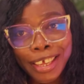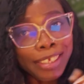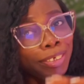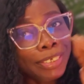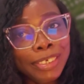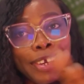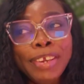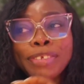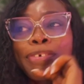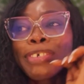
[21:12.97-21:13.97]
You
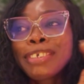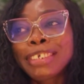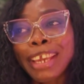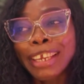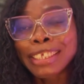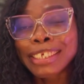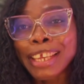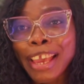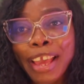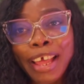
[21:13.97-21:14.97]
see, it was checked.
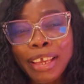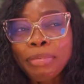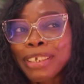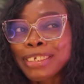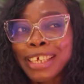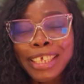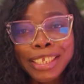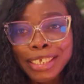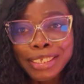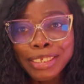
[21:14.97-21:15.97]
Imagine that they
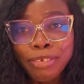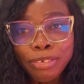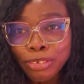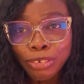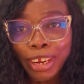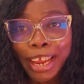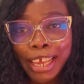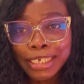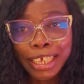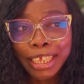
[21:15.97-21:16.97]
didn't
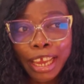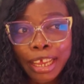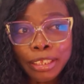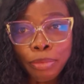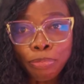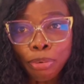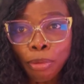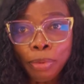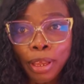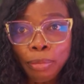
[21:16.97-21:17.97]
realize that they had a
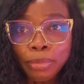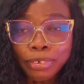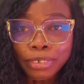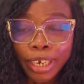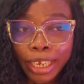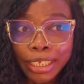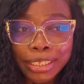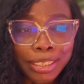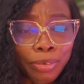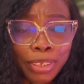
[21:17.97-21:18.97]
problem, right?
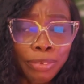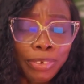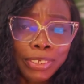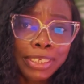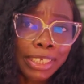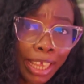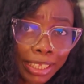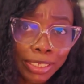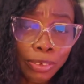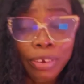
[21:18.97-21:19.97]
They would have just
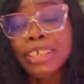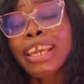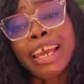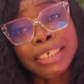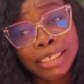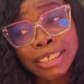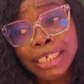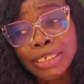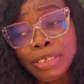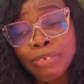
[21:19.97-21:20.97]
sat. So yes, it's
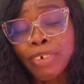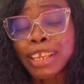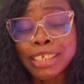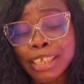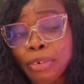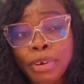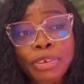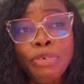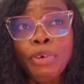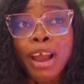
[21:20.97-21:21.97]
actually valid that when
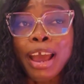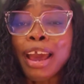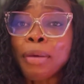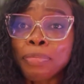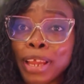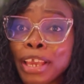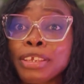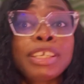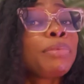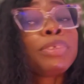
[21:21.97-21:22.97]
you are
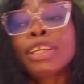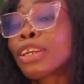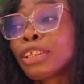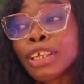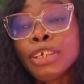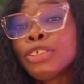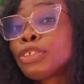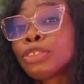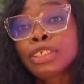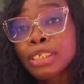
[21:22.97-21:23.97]
applying, keep checking
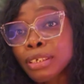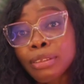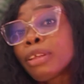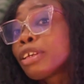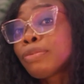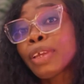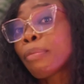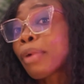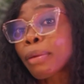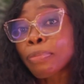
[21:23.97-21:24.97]
to see if there
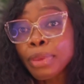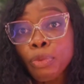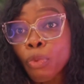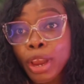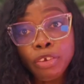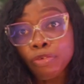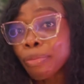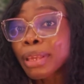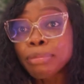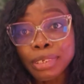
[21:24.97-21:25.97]
might be where you've
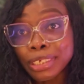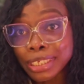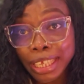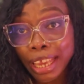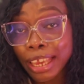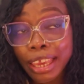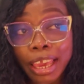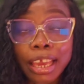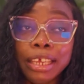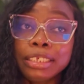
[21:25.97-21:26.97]
made mistake
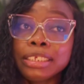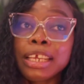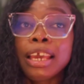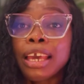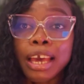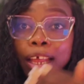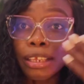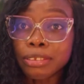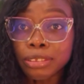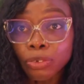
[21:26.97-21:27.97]
and
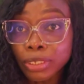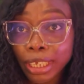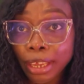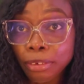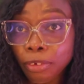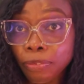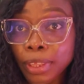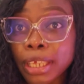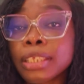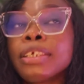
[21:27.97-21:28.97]
those kind of
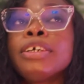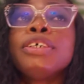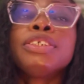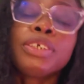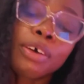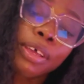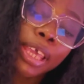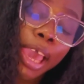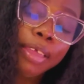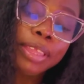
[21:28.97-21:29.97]
things. So
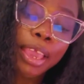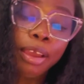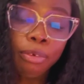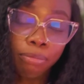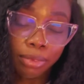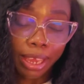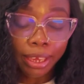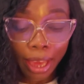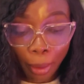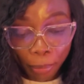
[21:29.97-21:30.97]
yeah, they
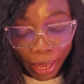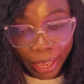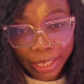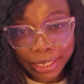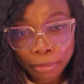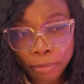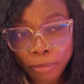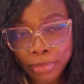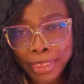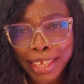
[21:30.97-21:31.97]
like applied.
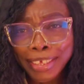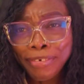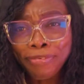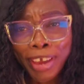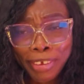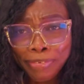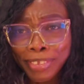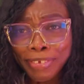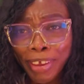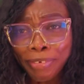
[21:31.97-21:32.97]

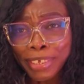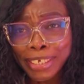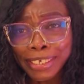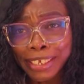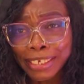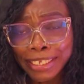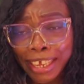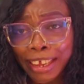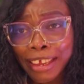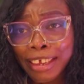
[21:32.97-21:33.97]
5 days
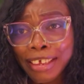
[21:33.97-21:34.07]
later,